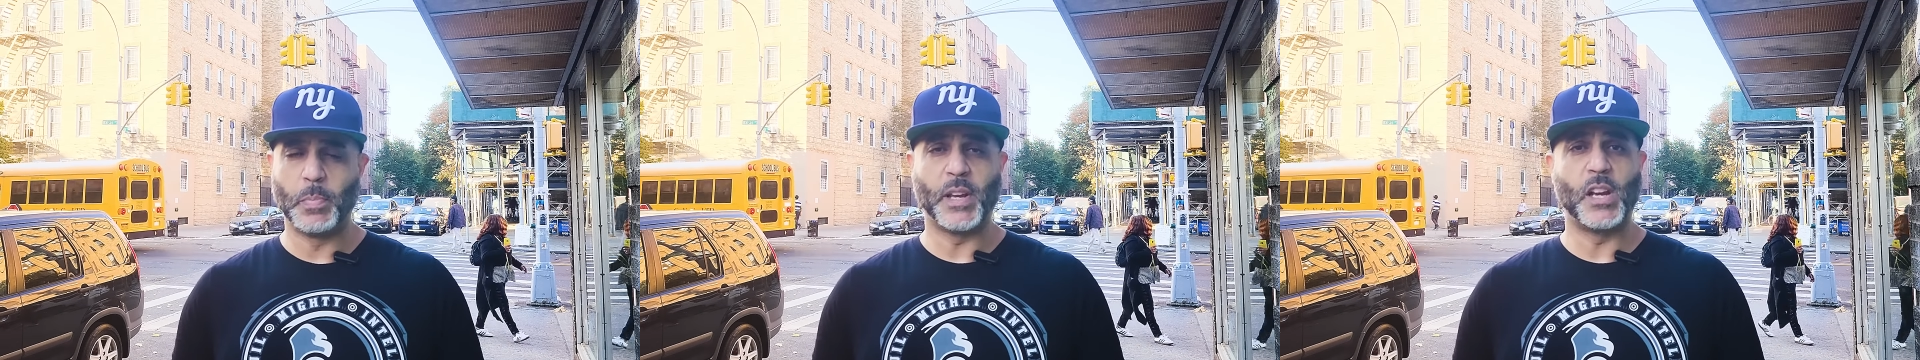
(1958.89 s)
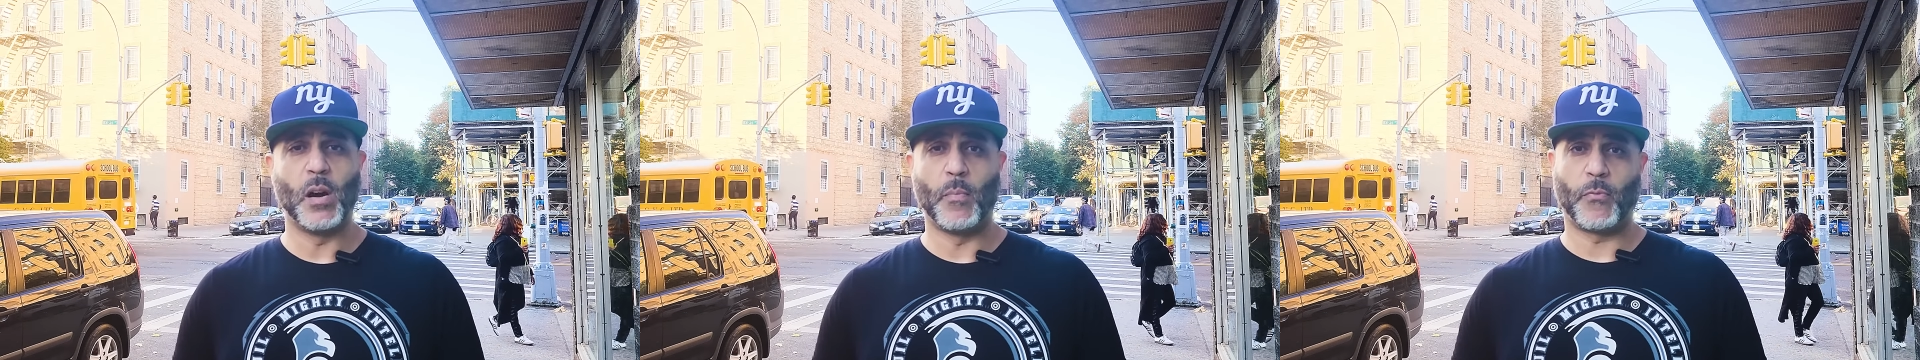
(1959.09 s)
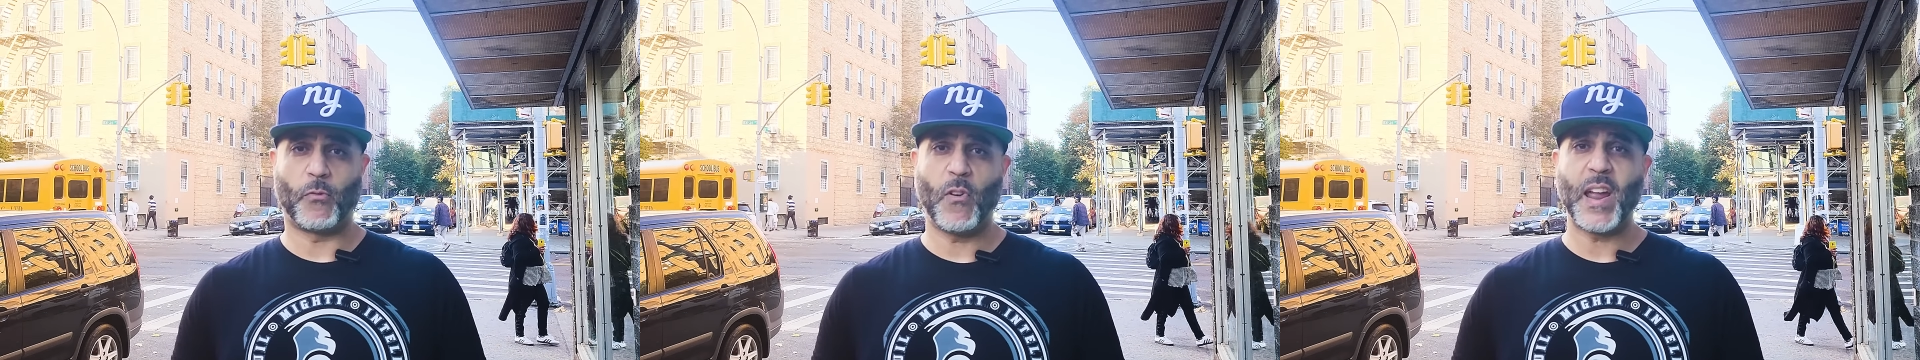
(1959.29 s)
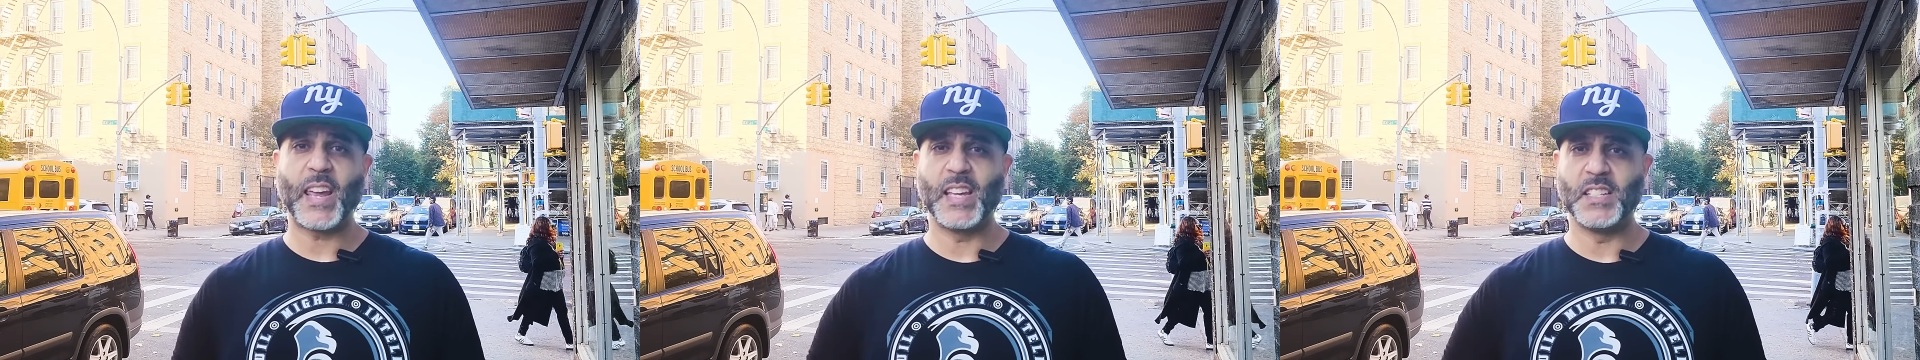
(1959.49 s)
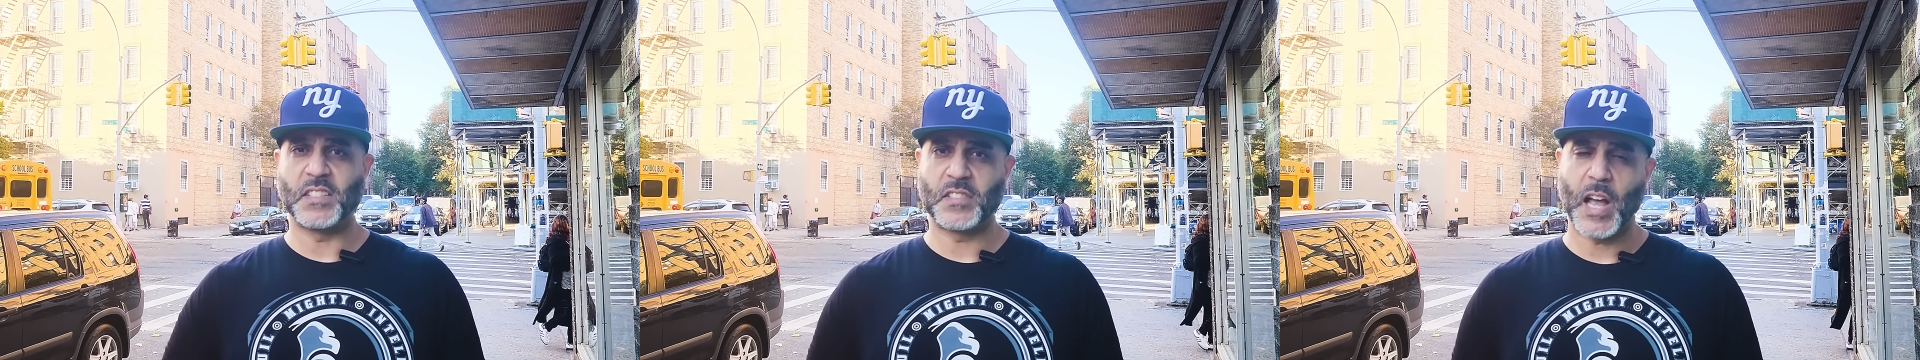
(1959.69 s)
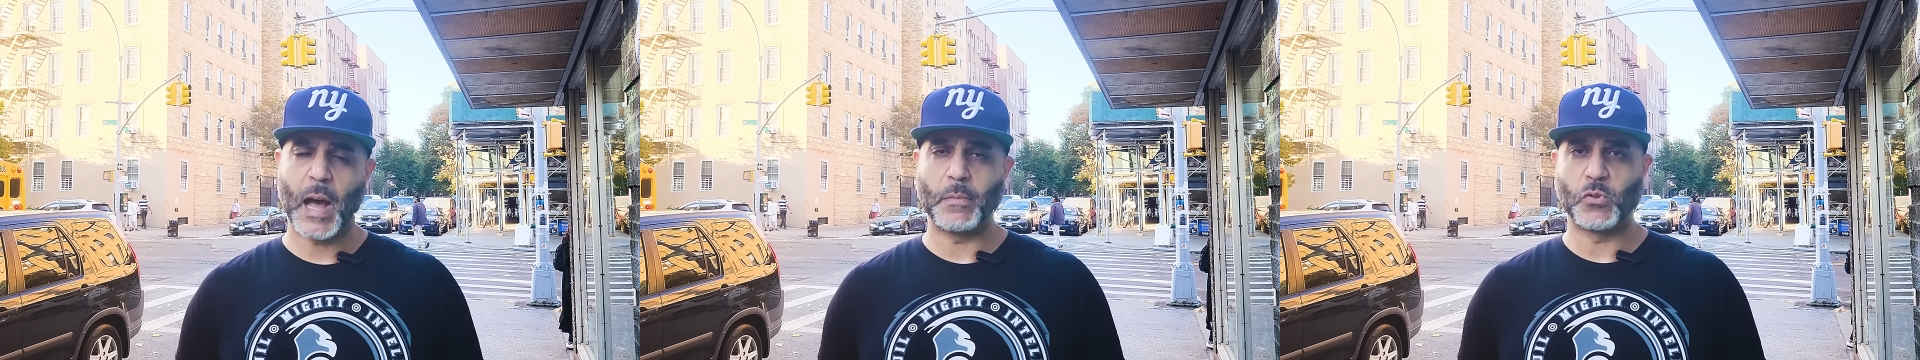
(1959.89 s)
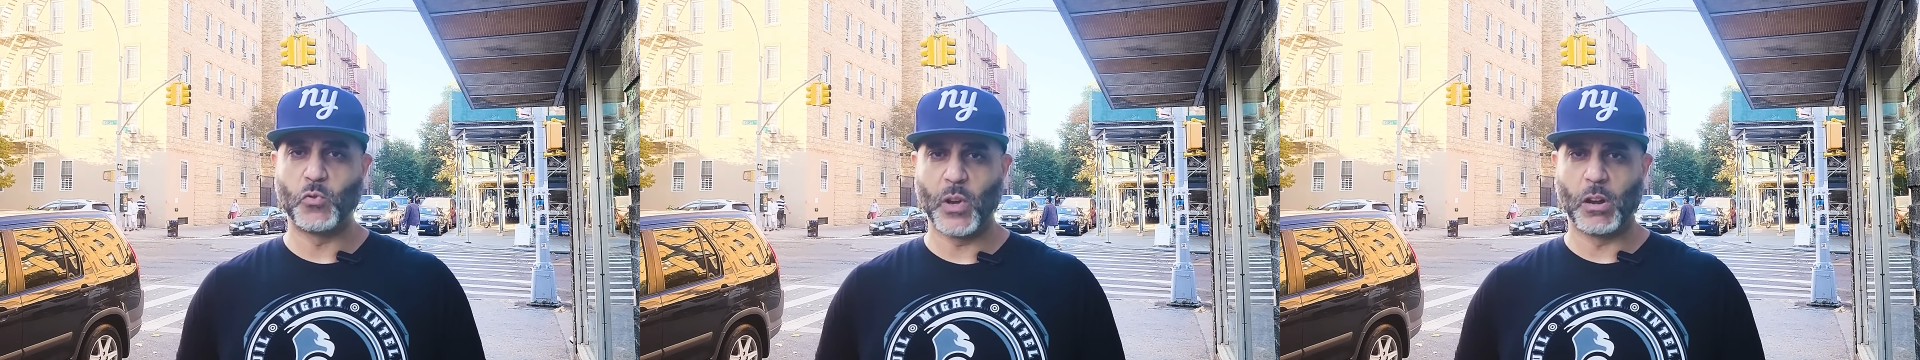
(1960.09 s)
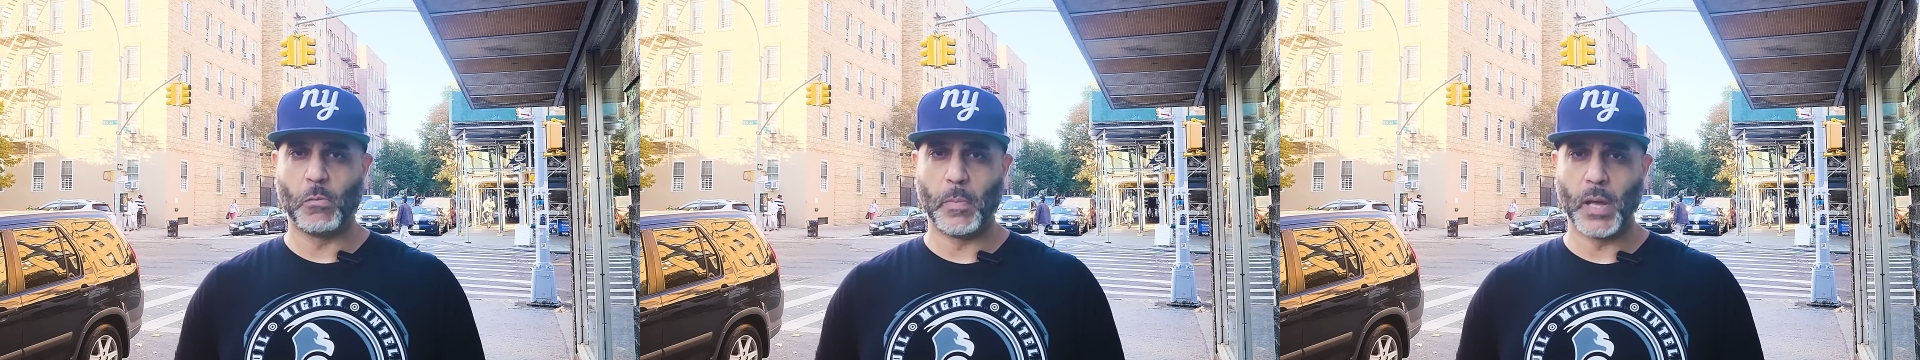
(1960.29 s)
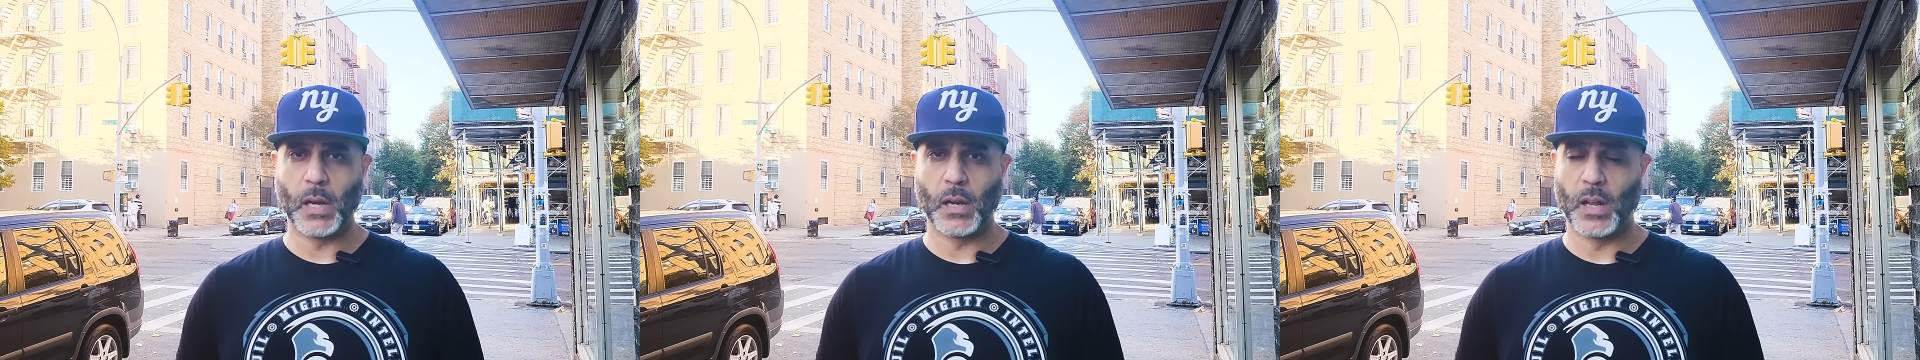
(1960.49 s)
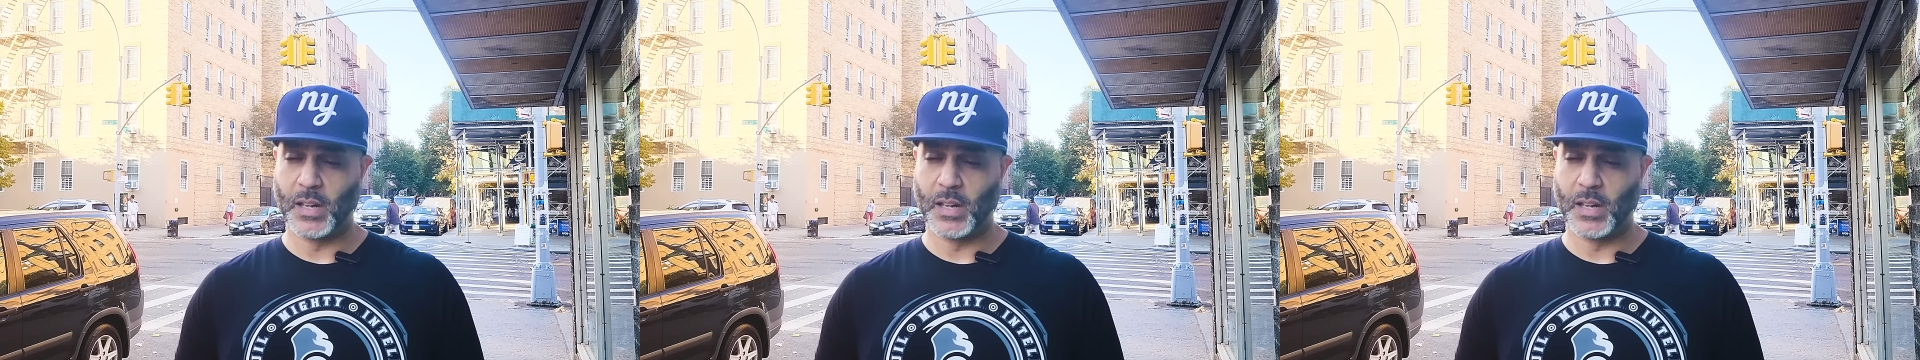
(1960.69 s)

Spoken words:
become Frankie's top triggermen